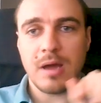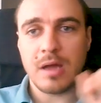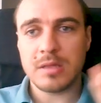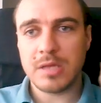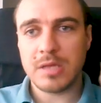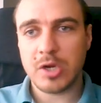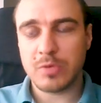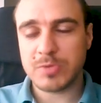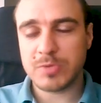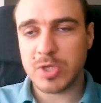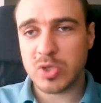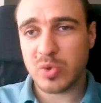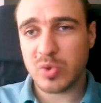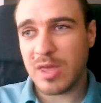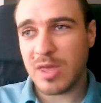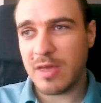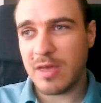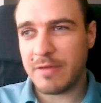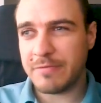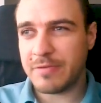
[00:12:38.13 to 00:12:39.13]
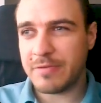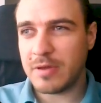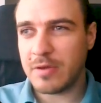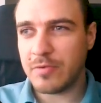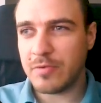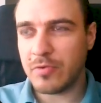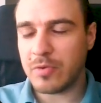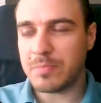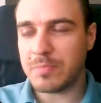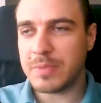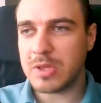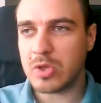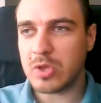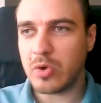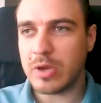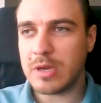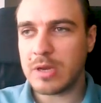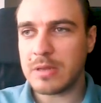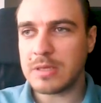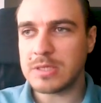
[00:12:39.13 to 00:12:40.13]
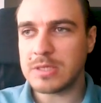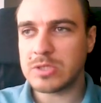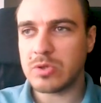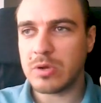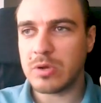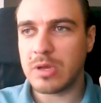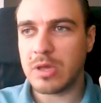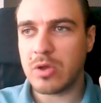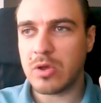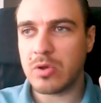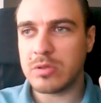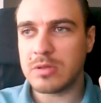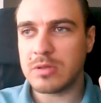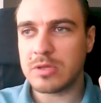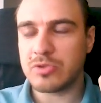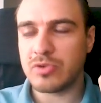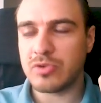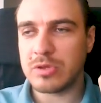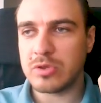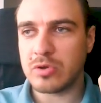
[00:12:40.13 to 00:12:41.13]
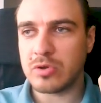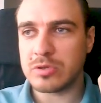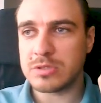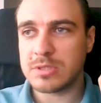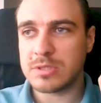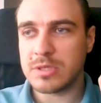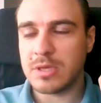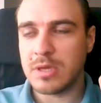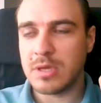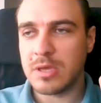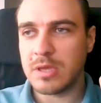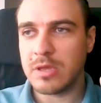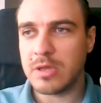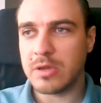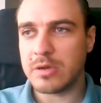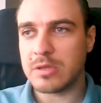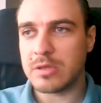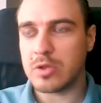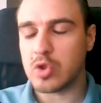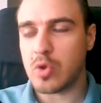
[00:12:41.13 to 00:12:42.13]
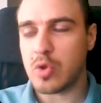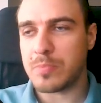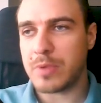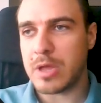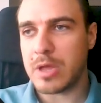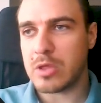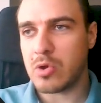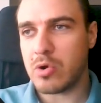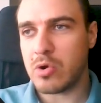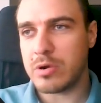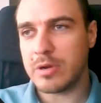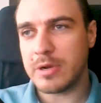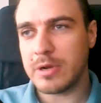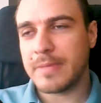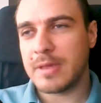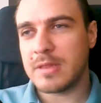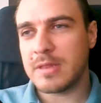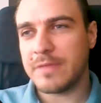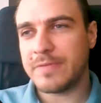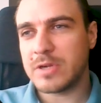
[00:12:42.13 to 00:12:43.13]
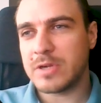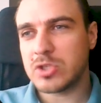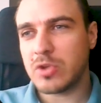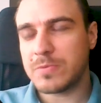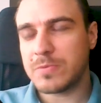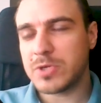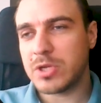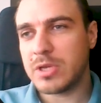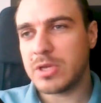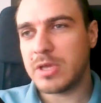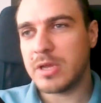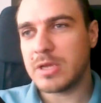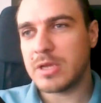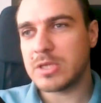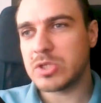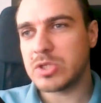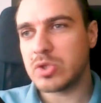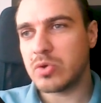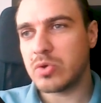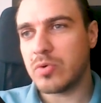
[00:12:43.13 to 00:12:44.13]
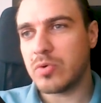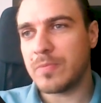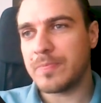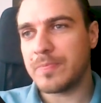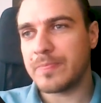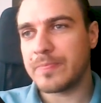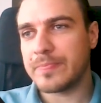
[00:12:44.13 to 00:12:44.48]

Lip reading: Other options we have for Bitcoin is to click on the 3 dots here in the top right corner, and the first option here is to